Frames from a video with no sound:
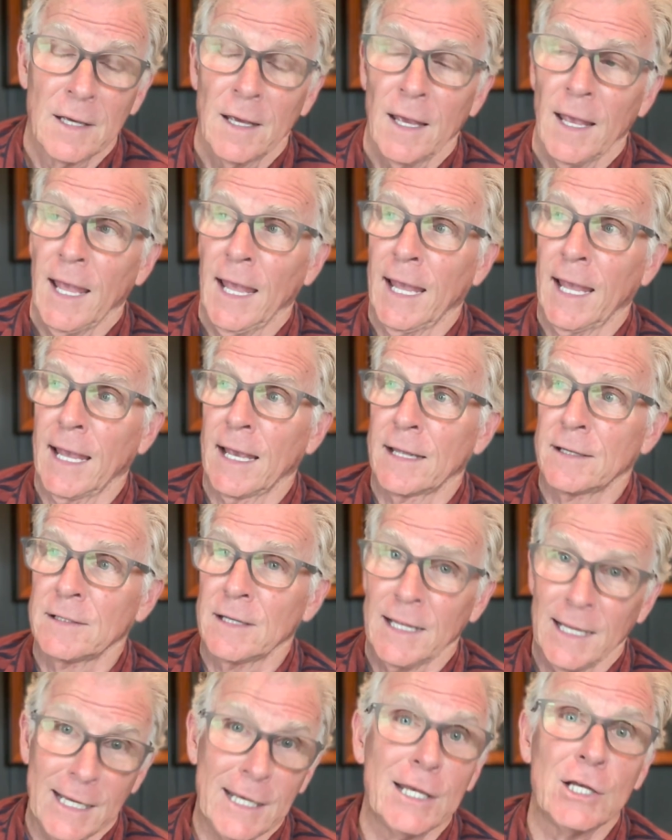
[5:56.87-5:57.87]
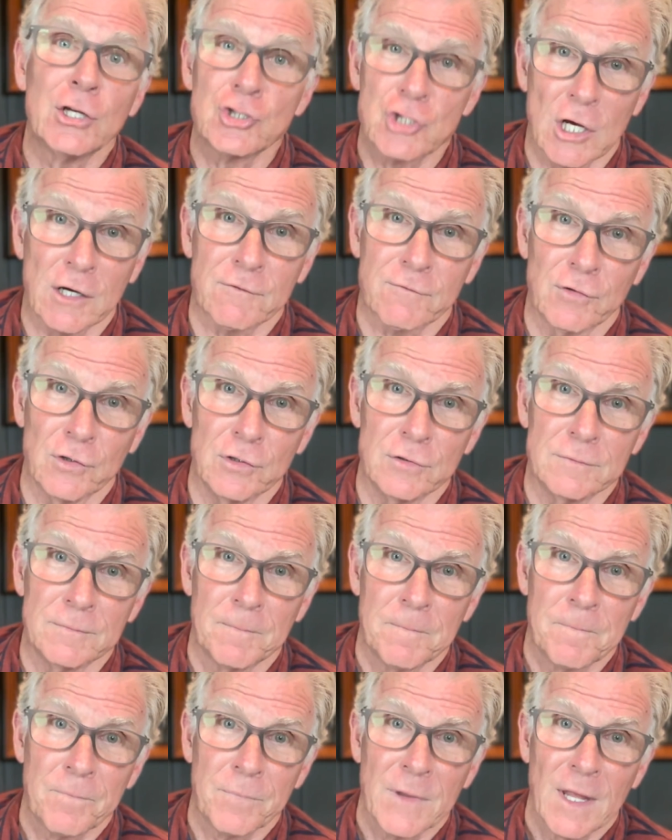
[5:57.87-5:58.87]
and eating junk food.
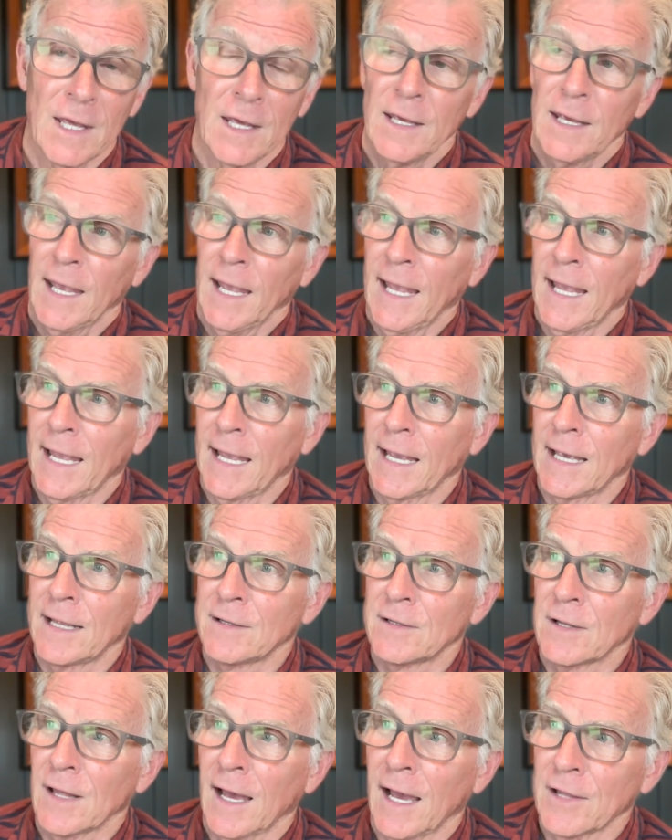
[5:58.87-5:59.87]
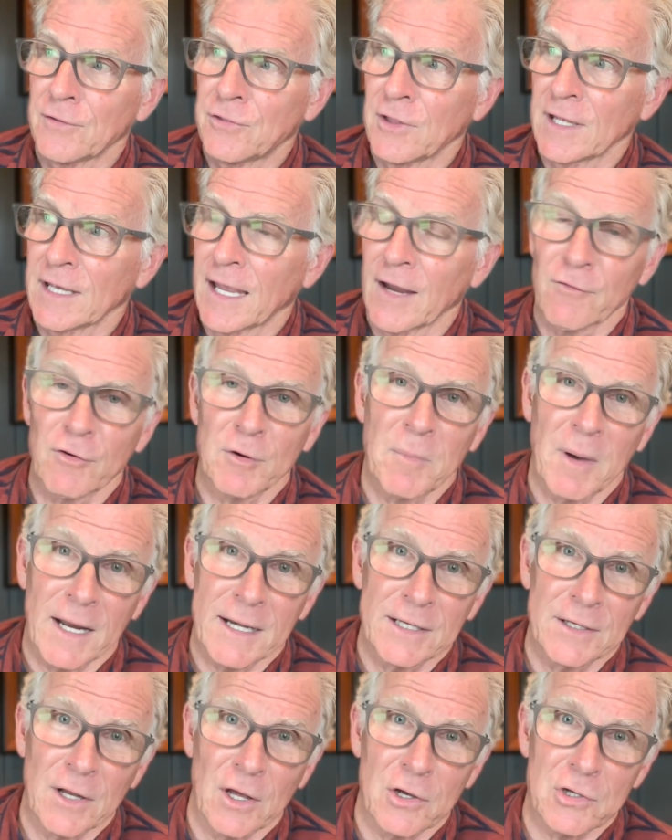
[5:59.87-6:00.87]
And I think
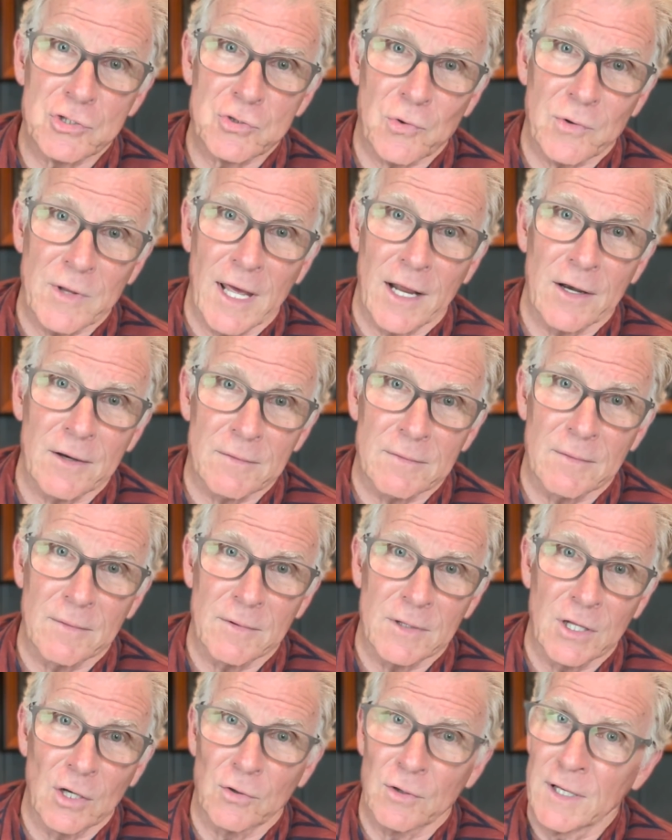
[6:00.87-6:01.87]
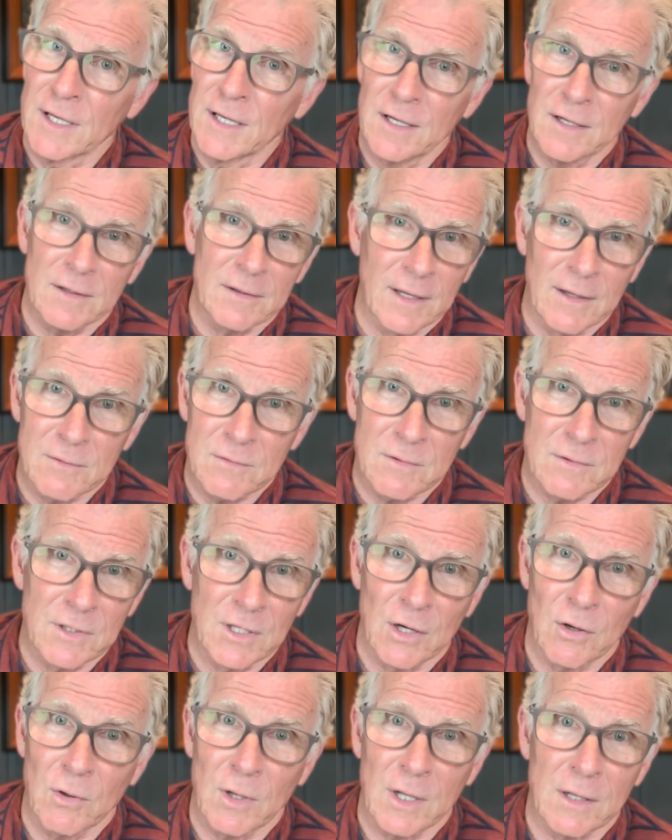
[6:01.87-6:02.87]
everybody knows you don't need
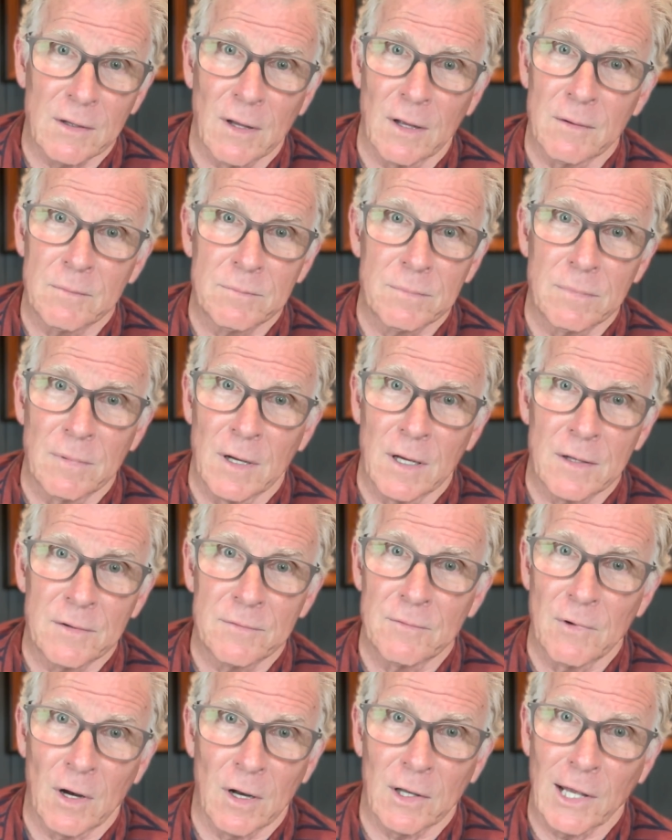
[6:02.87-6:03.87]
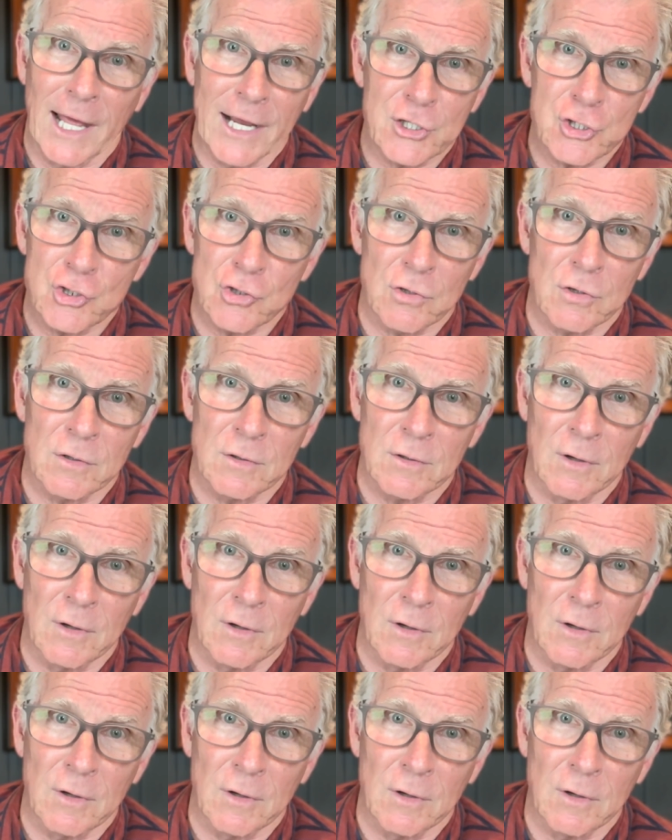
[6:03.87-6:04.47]
a lecture